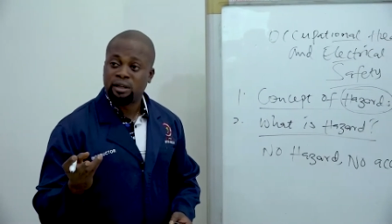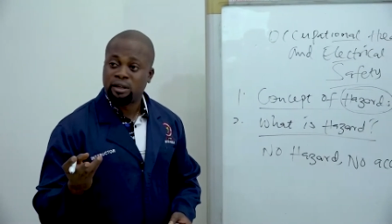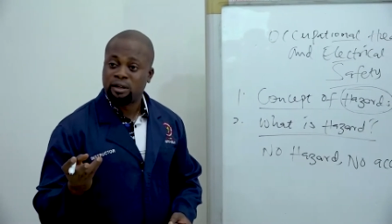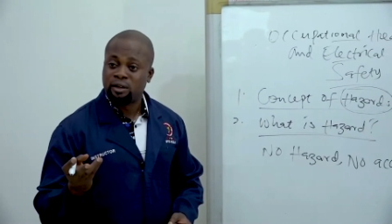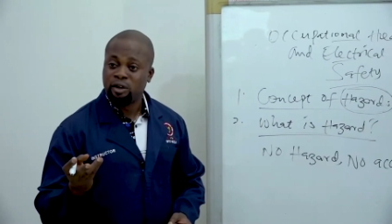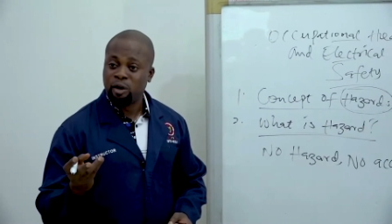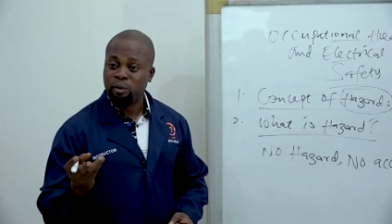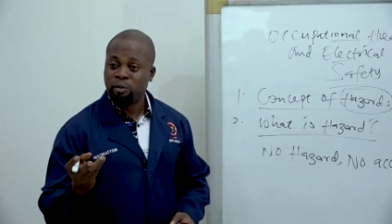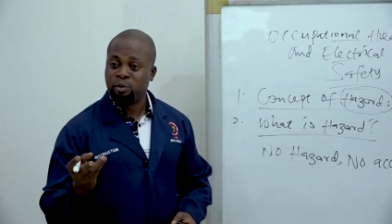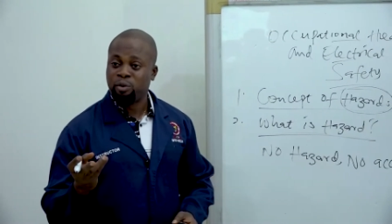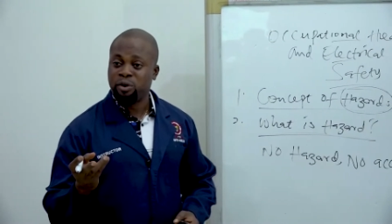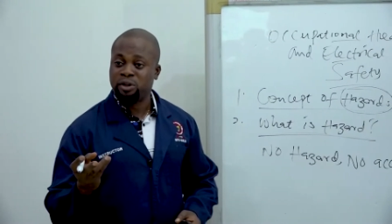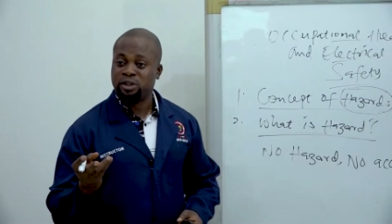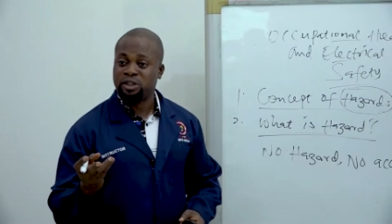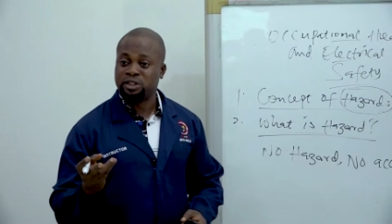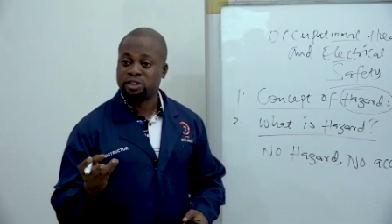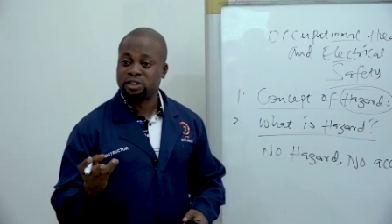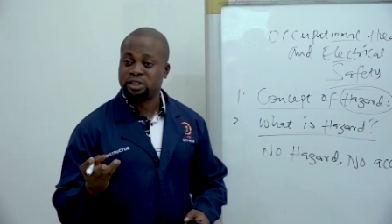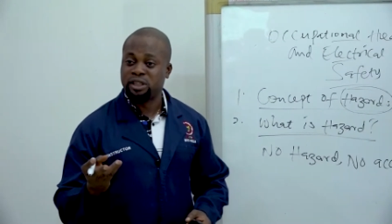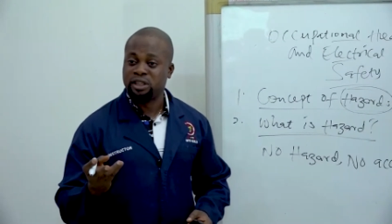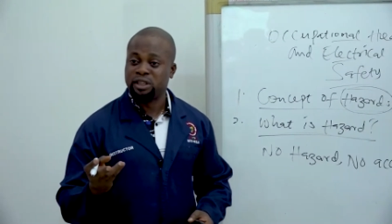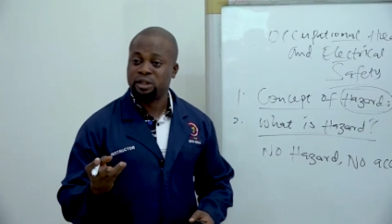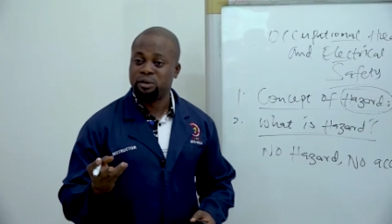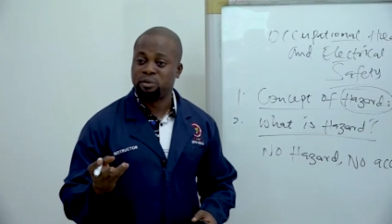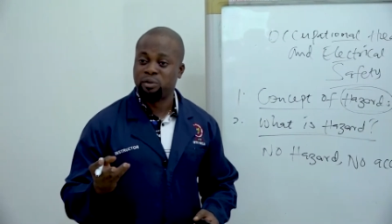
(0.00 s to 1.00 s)
hope we're
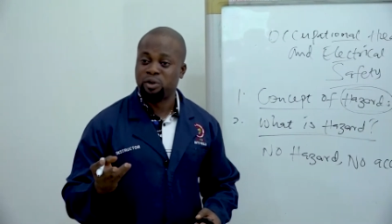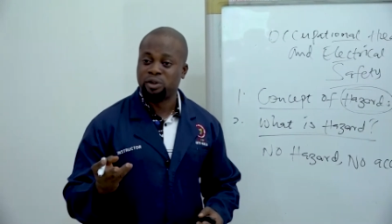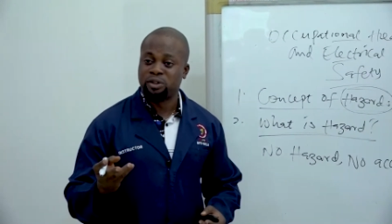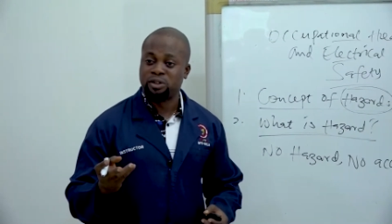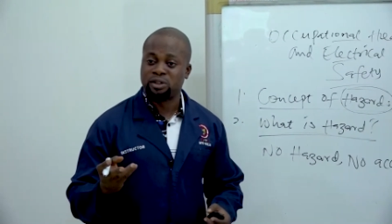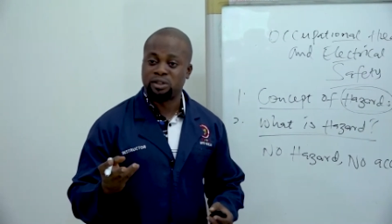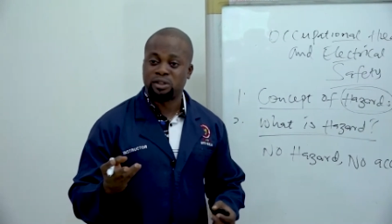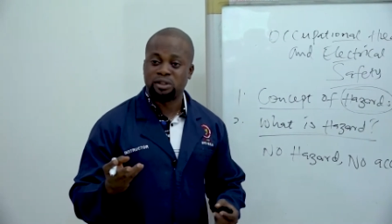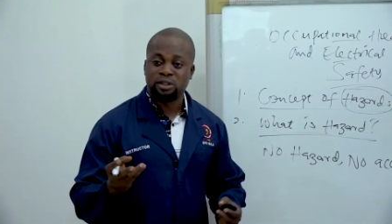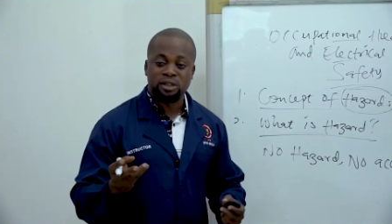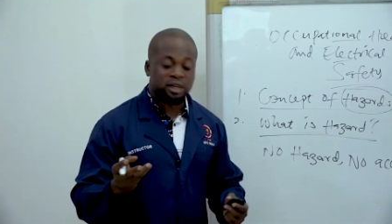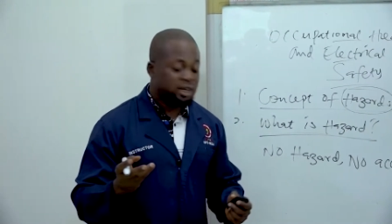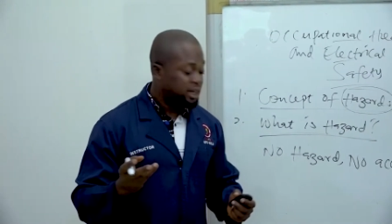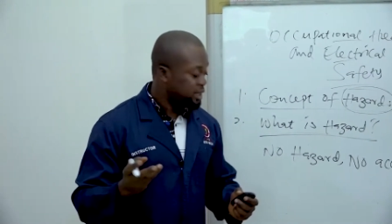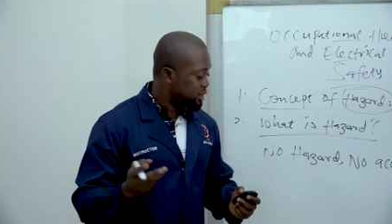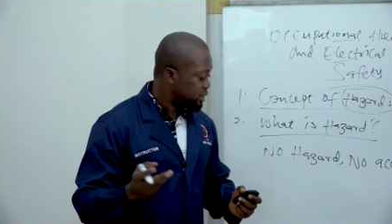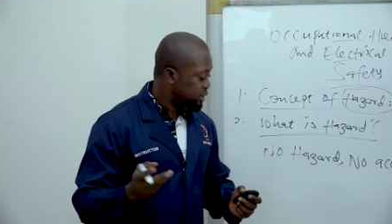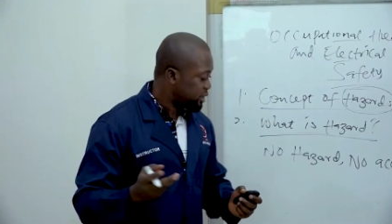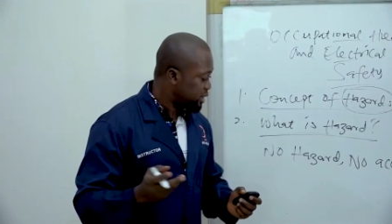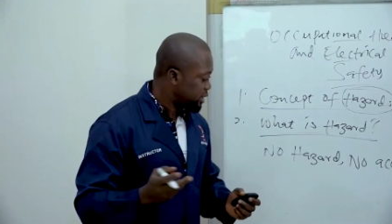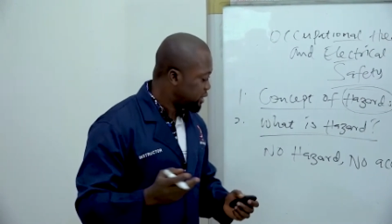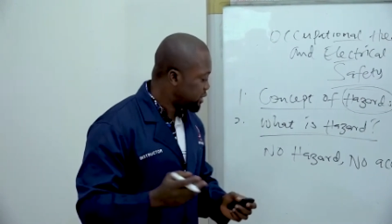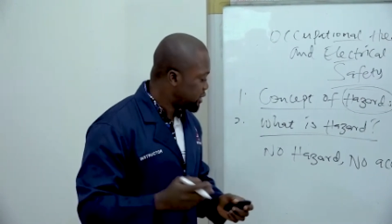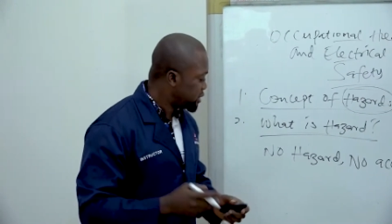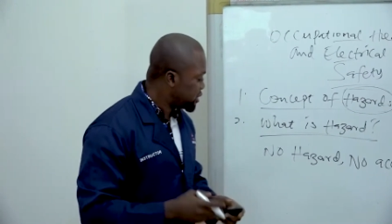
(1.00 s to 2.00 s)
understanding what I
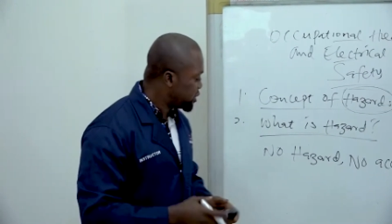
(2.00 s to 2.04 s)
said.